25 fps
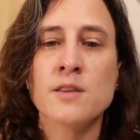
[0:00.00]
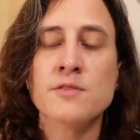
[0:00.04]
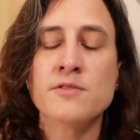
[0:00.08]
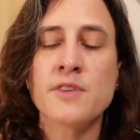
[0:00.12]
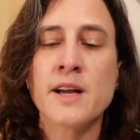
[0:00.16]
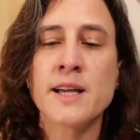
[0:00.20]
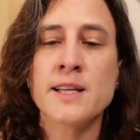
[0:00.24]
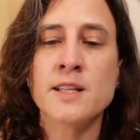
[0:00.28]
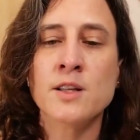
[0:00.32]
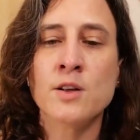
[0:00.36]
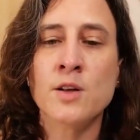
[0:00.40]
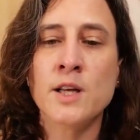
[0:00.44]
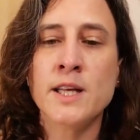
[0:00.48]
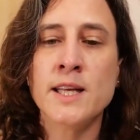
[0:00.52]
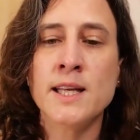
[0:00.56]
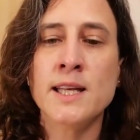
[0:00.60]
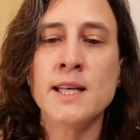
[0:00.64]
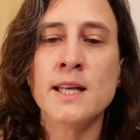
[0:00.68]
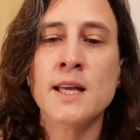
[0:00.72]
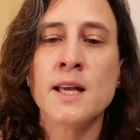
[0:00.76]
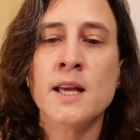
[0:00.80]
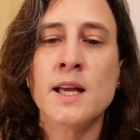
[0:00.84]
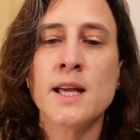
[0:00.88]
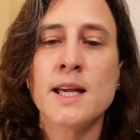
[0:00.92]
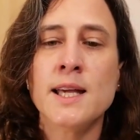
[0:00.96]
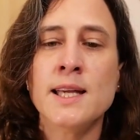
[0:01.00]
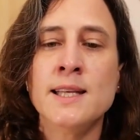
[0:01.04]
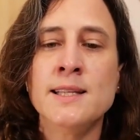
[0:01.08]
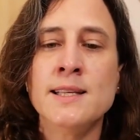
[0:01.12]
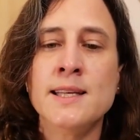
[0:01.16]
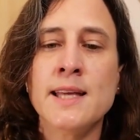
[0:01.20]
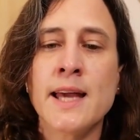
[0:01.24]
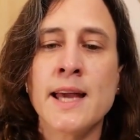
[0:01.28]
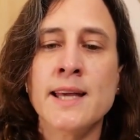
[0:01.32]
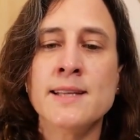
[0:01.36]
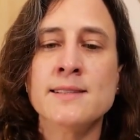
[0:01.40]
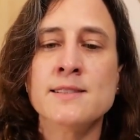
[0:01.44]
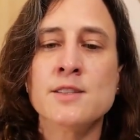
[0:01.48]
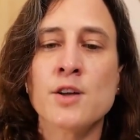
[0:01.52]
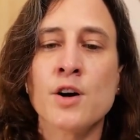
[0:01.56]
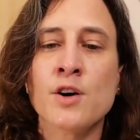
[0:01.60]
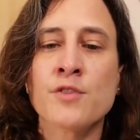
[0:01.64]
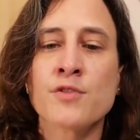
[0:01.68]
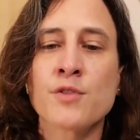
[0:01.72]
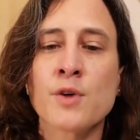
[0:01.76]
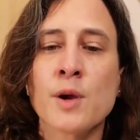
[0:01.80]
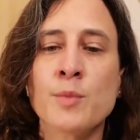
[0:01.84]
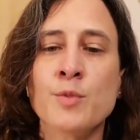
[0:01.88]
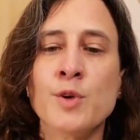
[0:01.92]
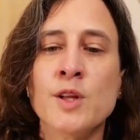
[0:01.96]
Finally, in case
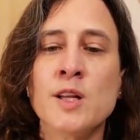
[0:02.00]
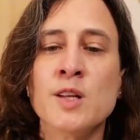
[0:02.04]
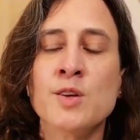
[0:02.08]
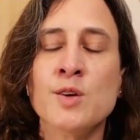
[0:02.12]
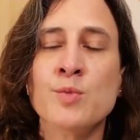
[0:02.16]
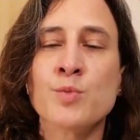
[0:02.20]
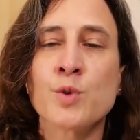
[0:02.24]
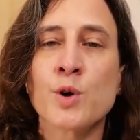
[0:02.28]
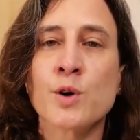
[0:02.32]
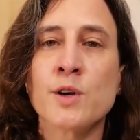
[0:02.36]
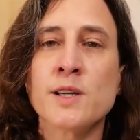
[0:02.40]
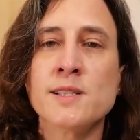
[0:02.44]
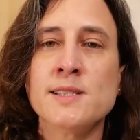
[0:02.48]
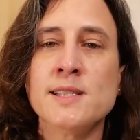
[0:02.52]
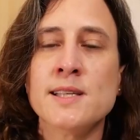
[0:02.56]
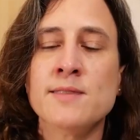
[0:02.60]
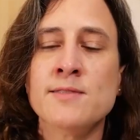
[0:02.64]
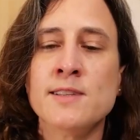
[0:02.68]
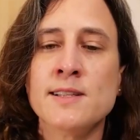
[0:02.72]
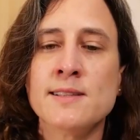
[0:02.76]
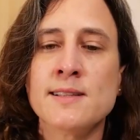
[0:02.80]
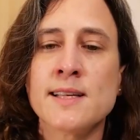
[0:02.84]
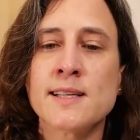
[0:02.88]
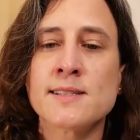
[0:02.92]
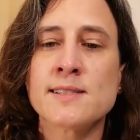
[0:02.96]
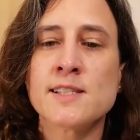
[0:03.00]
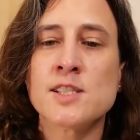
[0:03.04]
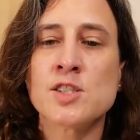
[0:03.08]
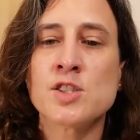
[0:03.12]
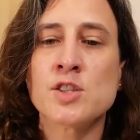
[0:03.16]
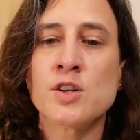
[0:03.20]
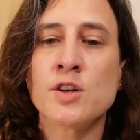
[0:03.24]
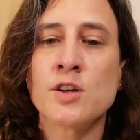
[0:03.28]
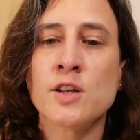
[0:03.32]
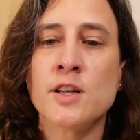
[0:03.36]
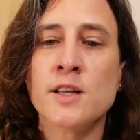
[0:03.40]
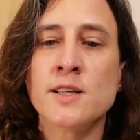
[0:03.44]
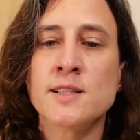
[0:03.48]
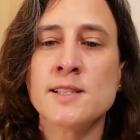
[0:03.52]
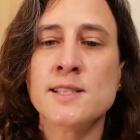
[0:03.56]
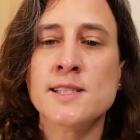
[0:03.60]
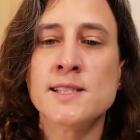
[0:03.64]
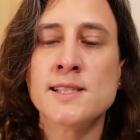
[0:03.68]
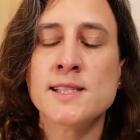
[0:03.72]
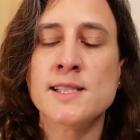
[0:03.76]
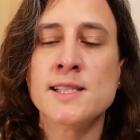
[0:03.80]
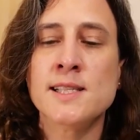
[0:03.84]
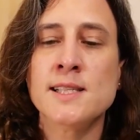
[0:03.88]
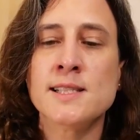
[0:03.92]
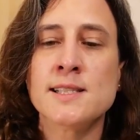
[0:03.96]
of rapidly progressive interstitial lung
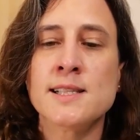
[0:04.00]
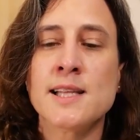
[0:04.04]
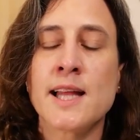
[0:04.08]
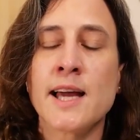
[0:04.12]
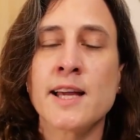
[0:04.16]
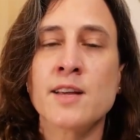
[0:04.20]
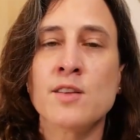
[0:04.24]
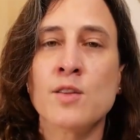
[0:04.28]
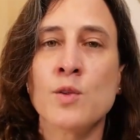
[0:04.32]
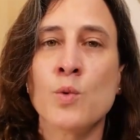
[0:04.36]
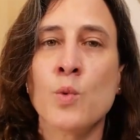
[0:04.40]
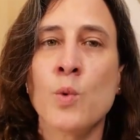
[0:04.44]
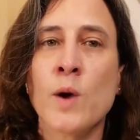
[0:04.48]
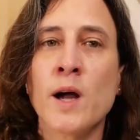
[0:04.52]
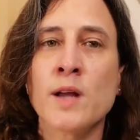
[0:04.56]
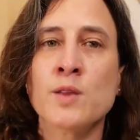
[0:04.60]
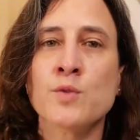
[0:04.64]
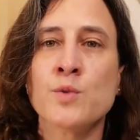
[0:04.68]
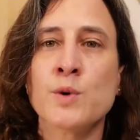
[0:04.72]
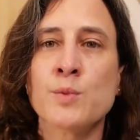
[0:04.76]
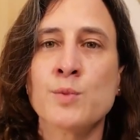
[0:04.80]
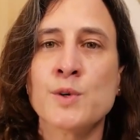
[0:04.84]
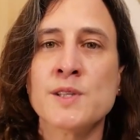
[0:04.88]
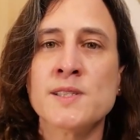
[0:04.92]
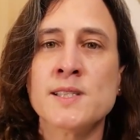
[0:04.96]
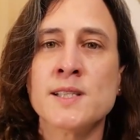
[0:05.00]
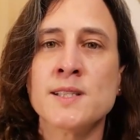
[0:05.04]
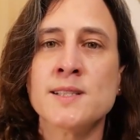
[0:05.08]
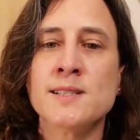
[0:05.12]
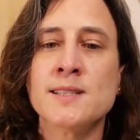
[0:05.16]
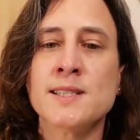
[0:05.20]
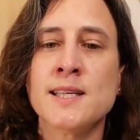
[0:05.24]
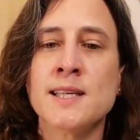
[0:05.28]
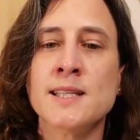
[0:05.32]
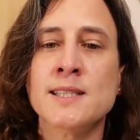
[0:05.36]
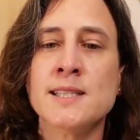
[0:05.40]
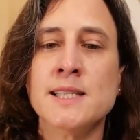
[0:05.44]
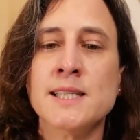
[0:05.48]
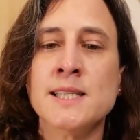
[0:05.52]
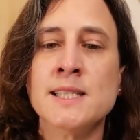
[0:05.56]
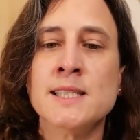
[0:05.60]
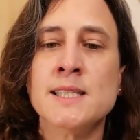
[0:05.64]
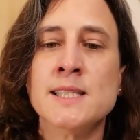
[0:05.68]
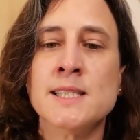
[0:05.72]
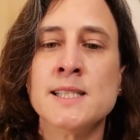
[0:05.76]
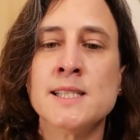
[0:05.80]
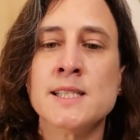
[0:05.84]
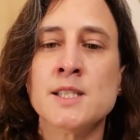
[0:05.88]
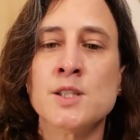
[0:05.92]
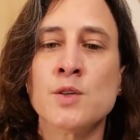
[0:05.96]
disease, like the one we presented
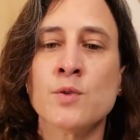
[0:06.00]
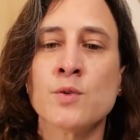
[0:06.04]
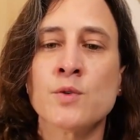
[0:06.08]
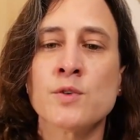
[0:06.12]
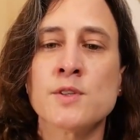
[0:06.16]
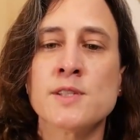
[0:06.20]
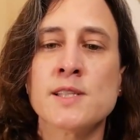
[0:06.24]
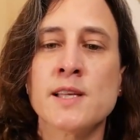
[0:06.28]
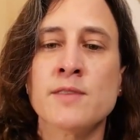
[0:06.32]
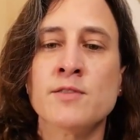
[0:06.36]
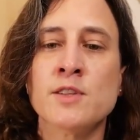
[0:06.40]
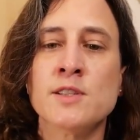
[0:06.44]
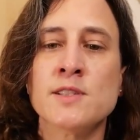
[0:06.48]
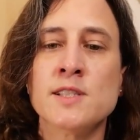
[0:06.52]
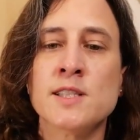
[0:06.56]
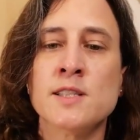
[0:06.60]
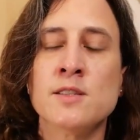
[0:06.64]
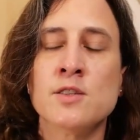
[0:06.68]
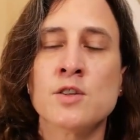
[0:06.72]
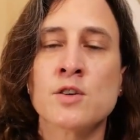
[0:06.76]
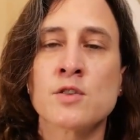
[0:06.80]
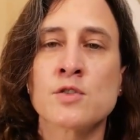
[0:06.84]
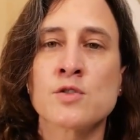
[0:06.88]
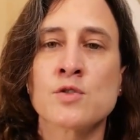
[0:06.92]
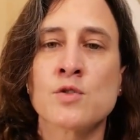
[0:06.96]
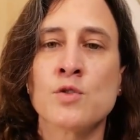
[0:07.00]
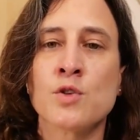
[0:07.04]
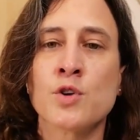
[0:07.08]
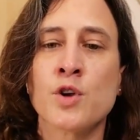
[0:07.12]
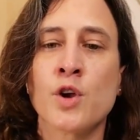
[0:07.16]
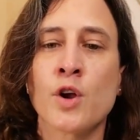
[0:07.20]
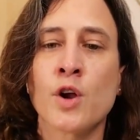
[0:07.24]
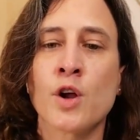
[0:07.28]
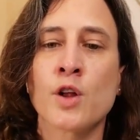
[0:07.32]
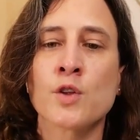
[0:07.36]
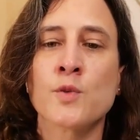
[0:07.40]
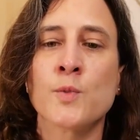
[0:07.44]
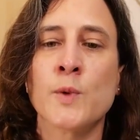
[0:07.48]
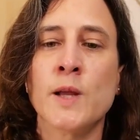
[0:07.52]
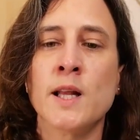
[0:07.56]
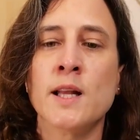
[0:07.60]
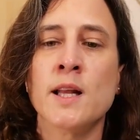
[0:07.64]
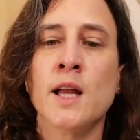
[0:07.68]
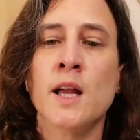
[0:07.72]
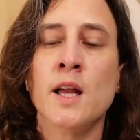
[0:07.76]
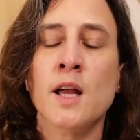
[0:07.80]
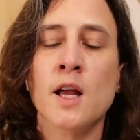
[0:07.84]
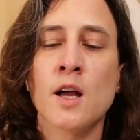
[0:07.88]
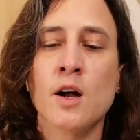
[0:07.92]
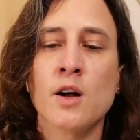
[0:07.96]
in this young 17-year-old girl
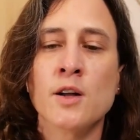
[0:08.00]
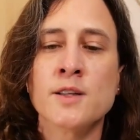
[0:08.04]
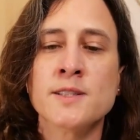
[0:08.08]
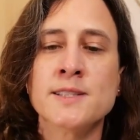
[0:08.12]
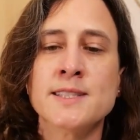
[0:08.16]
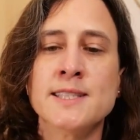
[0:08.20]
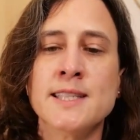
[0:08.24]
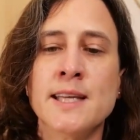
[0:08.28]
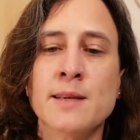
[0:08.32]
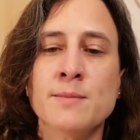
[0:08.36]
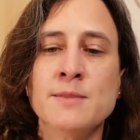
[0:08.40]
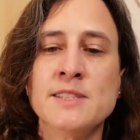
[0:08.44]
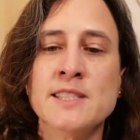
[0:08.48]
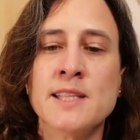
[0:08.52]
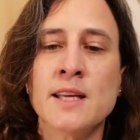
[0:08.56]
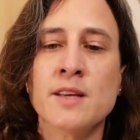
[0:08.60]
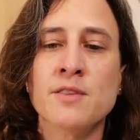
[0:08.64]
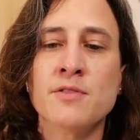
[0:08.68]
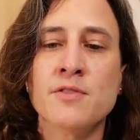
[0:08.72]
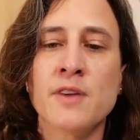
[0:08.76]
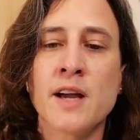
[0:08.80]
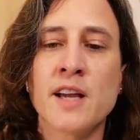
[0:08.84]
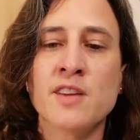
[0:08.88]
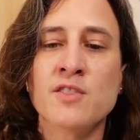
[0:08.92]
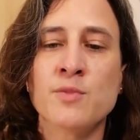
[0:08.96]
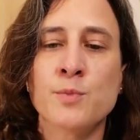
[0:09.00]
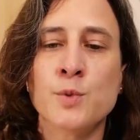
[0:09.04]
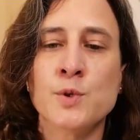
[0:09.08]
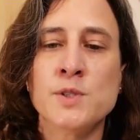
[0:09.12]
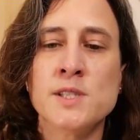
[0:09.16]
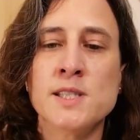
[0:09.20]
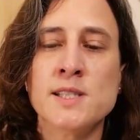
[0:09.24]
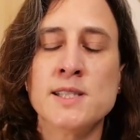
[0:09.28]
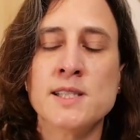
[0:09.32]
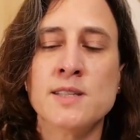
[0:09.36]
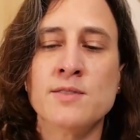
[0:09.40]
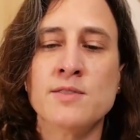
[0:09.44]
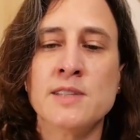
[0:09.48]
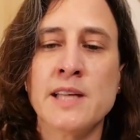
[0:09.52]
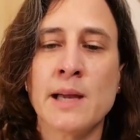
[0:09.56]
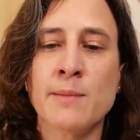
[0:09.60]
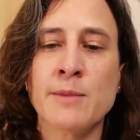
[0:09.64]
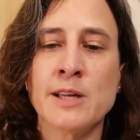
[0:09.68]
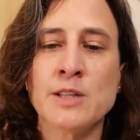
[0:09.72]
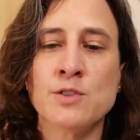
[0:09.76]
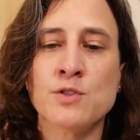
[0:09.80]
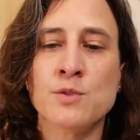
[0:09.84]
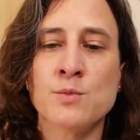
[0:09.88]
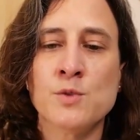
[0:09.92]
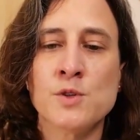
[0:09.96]
with anti-MDA5 positive
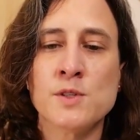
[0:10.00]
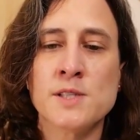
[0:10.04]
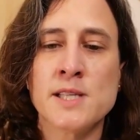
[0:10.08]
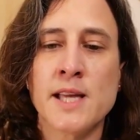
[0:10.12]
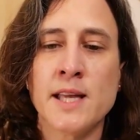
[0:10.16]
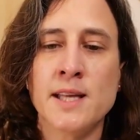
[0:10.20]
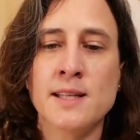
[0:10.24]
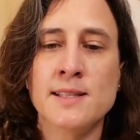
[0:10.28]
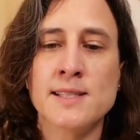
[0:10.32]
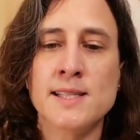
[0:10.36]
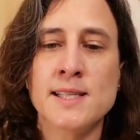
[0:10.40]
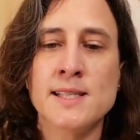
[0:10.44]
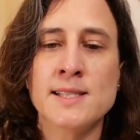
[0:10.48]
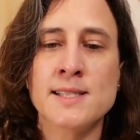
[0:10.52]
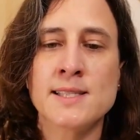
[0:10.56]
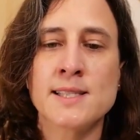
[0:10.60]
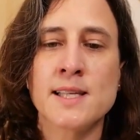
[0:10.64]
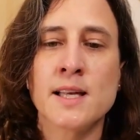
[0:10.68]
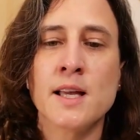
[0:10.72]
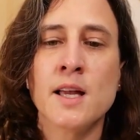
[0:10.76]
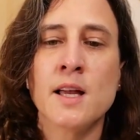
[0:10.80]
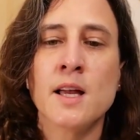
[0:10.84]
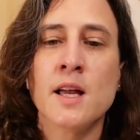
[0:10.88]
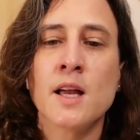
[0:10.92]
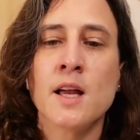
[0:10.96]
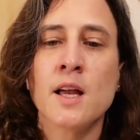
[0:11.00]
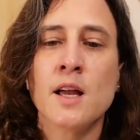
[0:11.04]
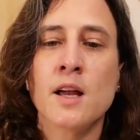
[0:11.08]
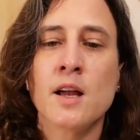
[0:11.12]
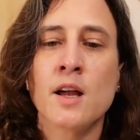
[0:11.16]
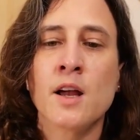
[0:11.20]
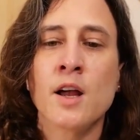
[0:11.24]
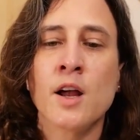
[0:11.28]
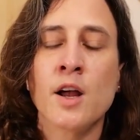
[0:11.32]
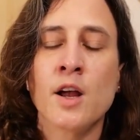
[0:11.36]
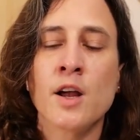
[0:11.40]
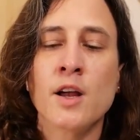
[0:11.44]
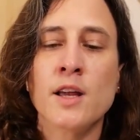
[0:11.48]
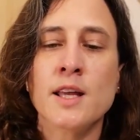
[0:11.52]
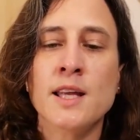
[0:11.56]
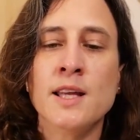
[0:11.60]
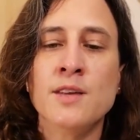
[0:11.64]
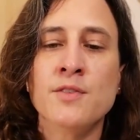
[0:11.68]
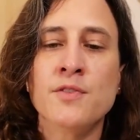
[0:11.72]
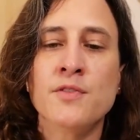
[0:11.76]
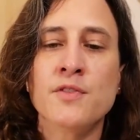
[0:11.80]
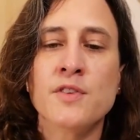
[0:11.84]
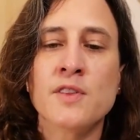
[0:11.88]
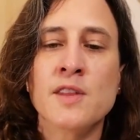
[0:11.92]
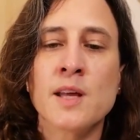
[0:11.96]
dermatomyositis,
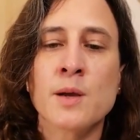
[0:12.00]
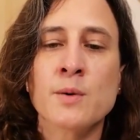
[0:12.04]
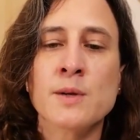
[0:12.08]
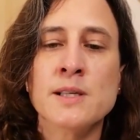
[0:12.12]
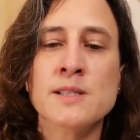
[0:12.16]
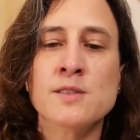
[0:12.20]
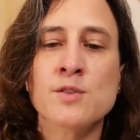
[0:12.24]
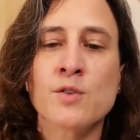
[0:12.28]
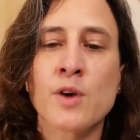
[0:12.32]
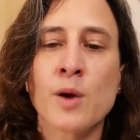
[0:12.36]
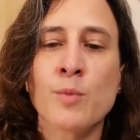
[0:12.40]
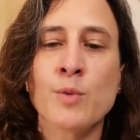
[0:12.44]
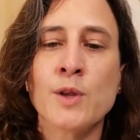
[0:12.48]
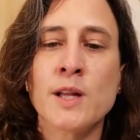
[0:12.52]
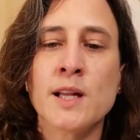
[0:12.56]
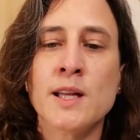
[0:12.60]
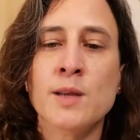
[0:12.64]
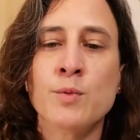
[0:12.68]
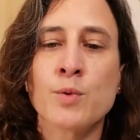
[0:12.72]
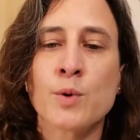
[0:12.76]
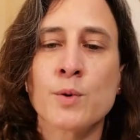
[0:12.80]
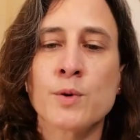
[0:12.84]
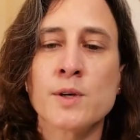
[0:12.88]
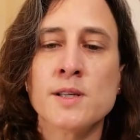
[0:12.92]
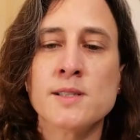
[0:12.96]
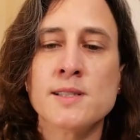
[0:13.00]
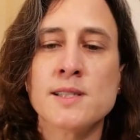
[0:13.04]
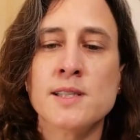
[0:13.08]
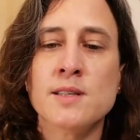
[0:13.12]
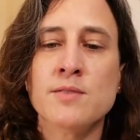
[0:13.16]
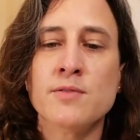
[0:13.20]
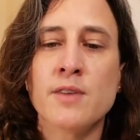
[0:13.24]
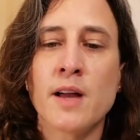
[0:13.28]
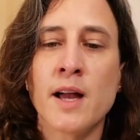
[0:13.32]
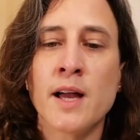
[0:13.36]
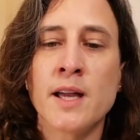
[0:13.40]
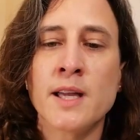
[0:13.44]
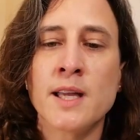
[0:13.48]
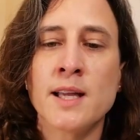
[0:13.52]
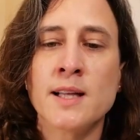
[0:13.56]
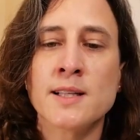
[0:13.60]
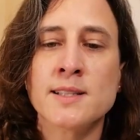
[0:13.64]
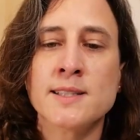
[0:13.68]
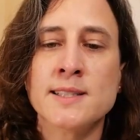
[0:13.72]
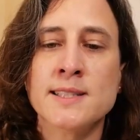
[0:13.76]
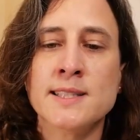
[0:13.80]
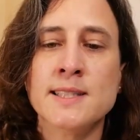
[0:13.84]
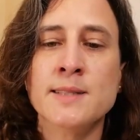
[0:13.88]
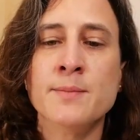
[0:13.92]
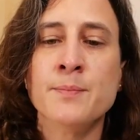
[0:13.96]
if there is a rapidly progressive
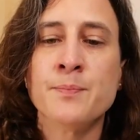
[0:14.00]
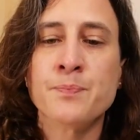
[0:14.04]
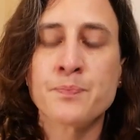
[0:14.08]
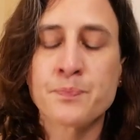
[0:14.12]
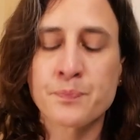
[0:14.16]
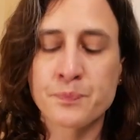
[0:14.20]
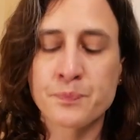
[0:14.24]
ILD,